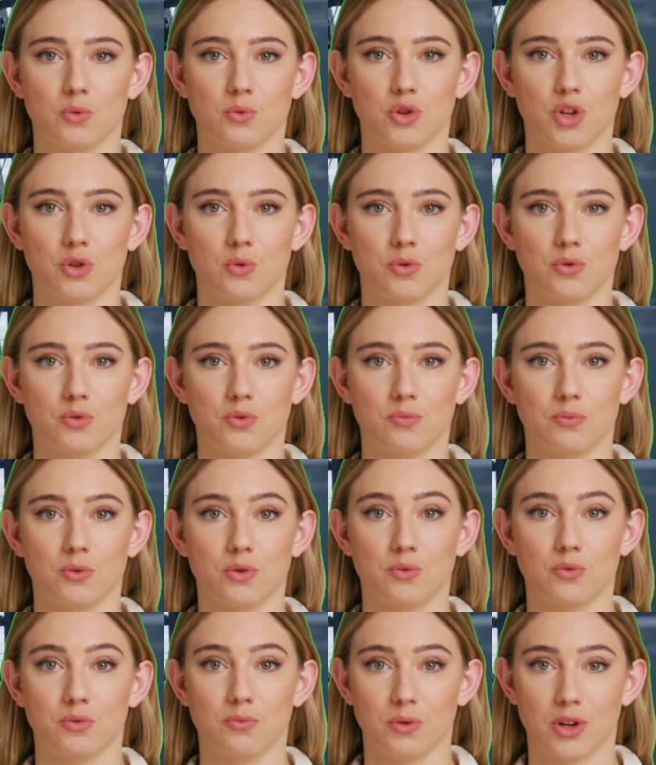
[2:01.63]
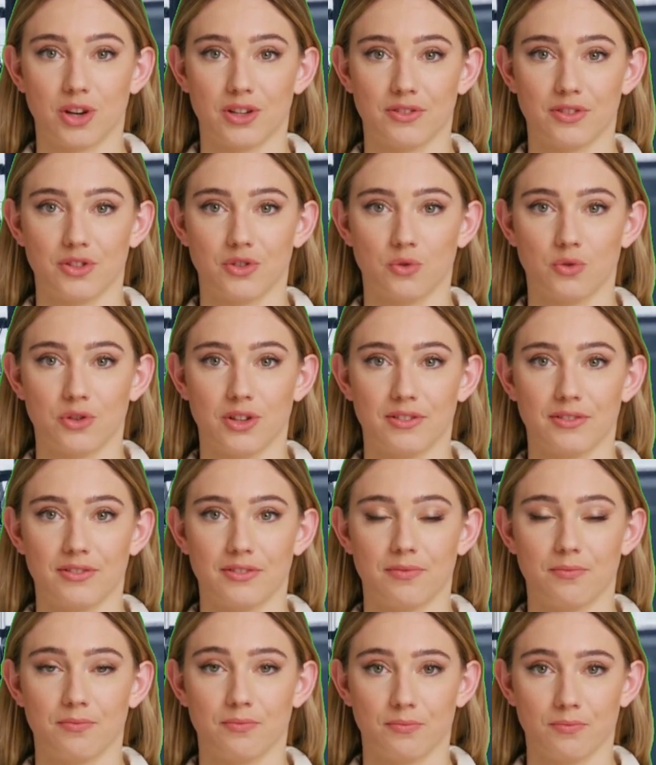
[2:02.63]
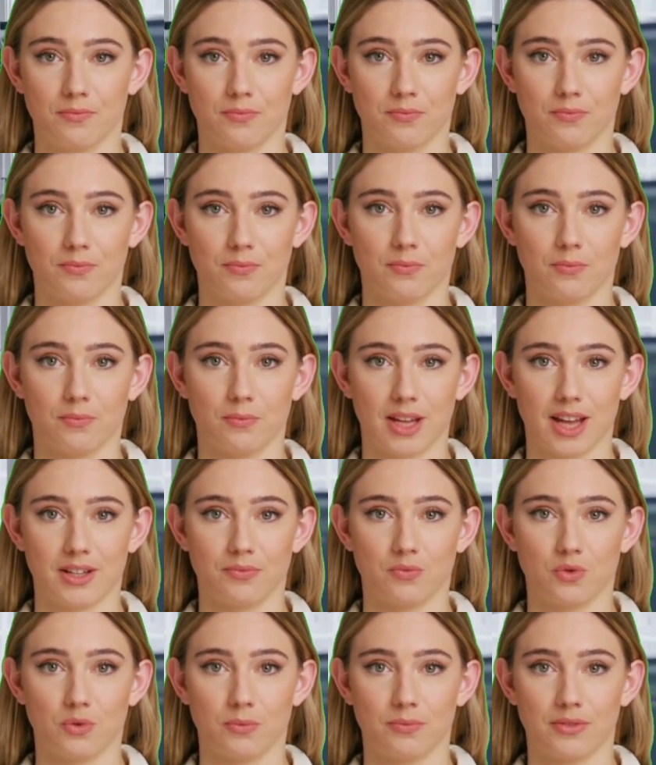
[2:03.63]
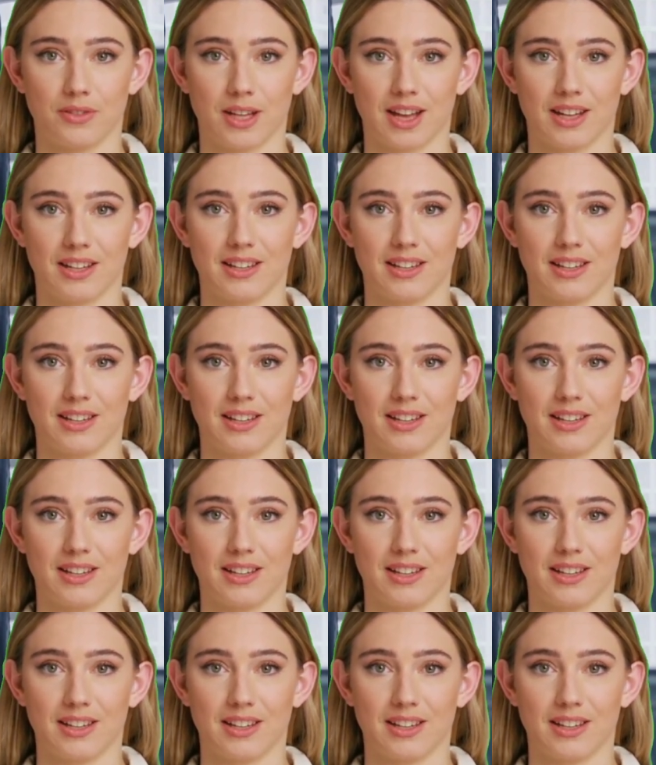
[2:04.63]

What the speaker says: work with remote repositories. Platforms like